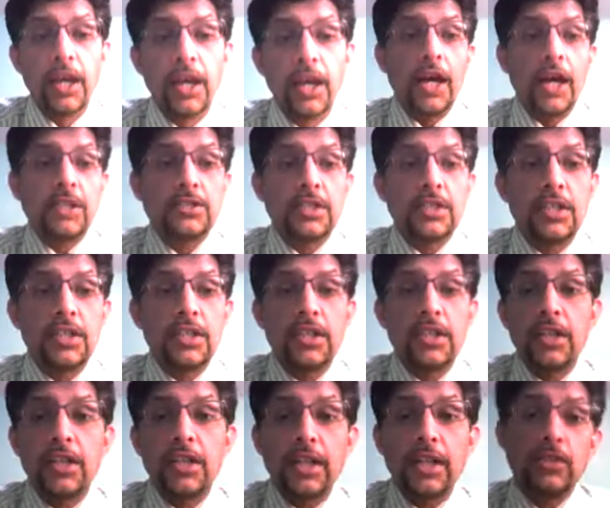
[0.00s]
Azhar Ali and
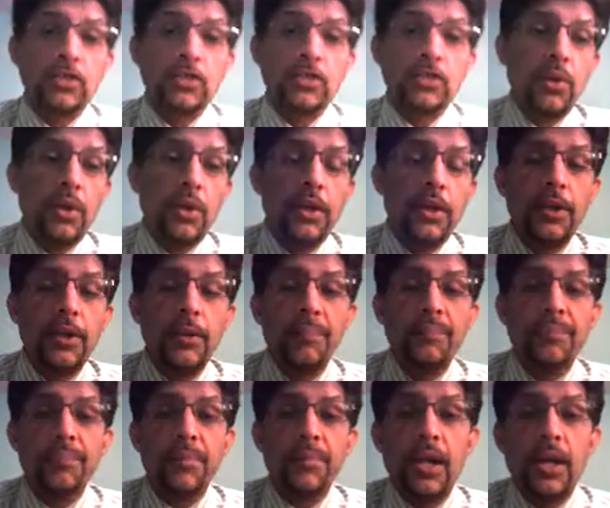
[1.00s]
Haris Sohail
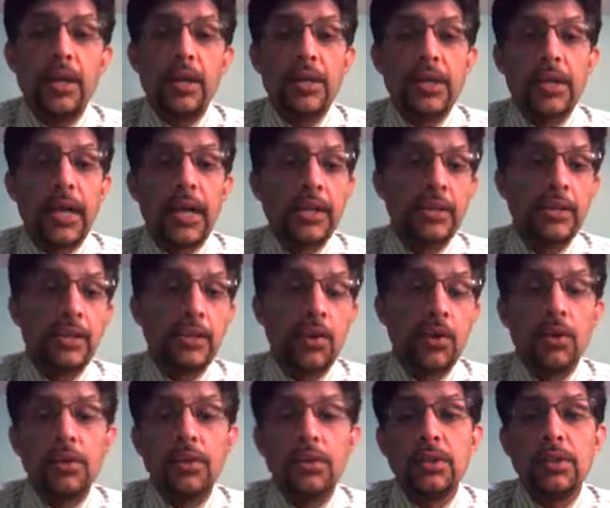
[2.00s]
carried
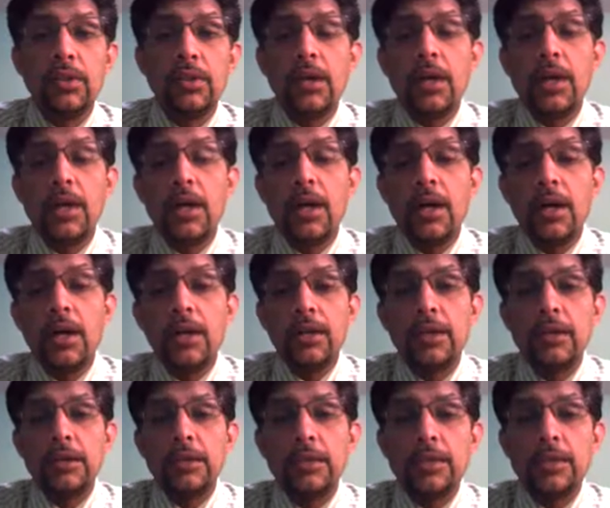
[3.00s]
on
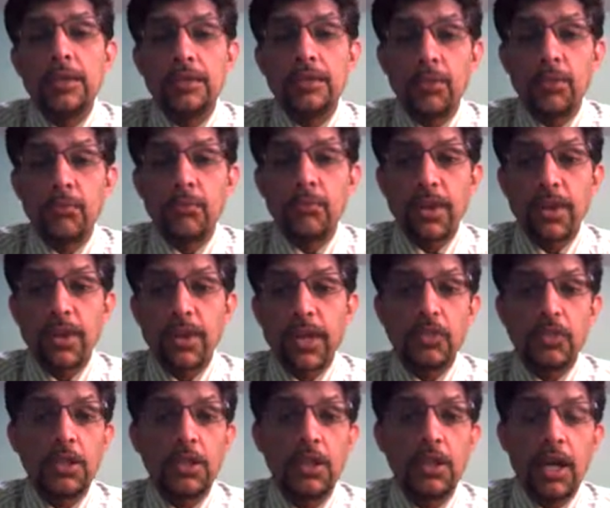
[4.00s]
in the same
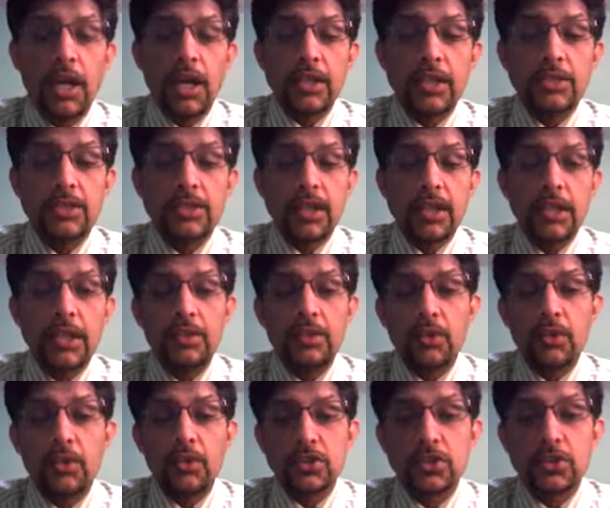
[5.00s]
fashion. Azhar Ali
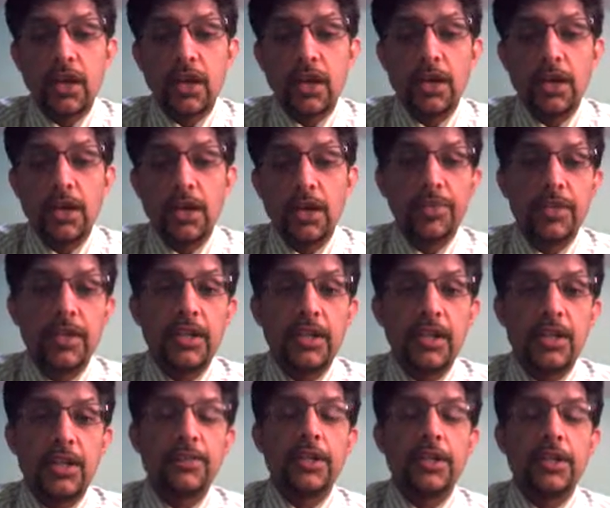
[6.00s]
was
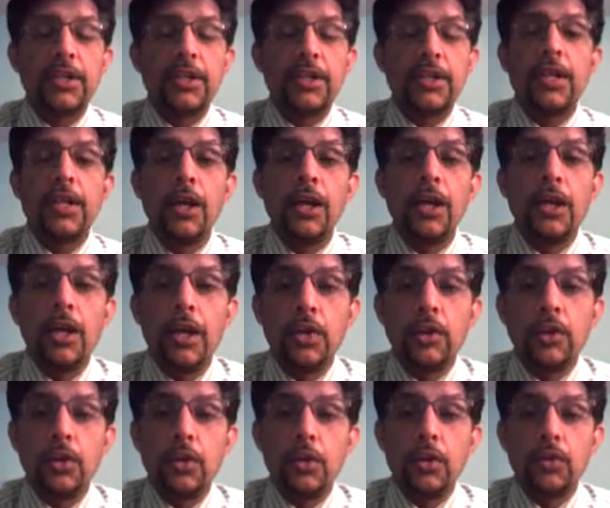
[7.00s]
definitely
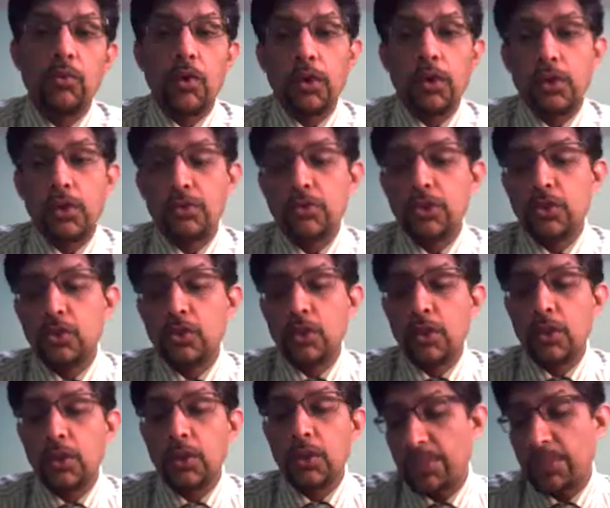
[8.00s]
doing what he was
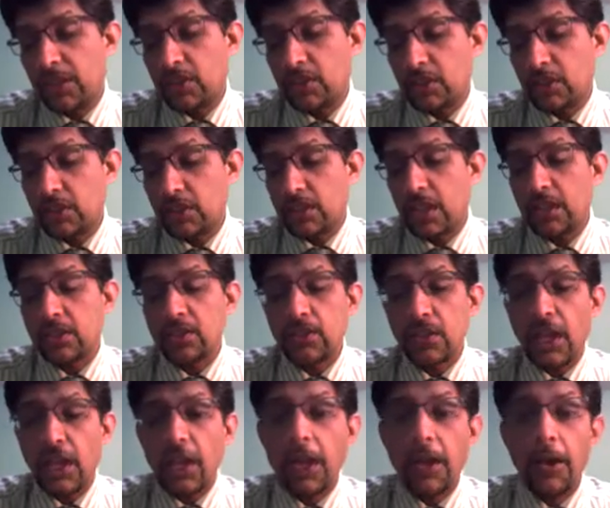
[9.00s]
doing best the other
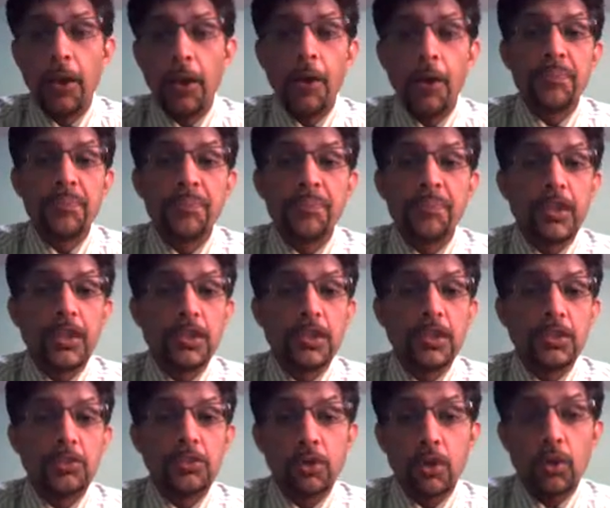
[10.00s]
day, and
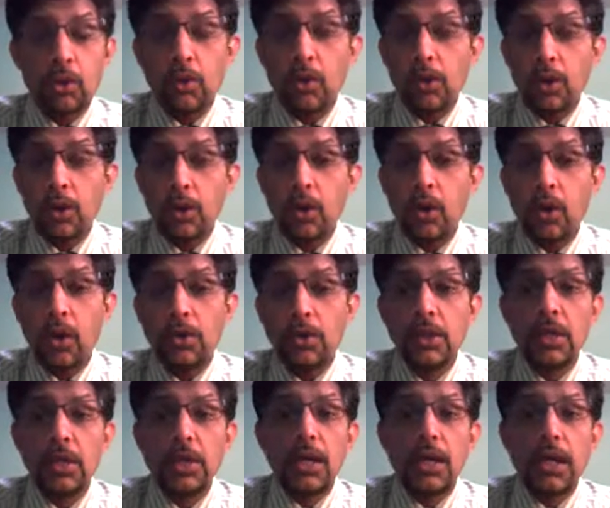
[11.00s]
things were going on,
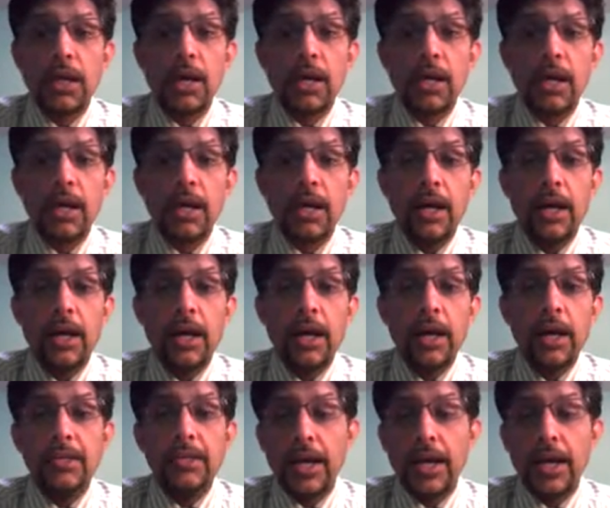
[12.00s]
and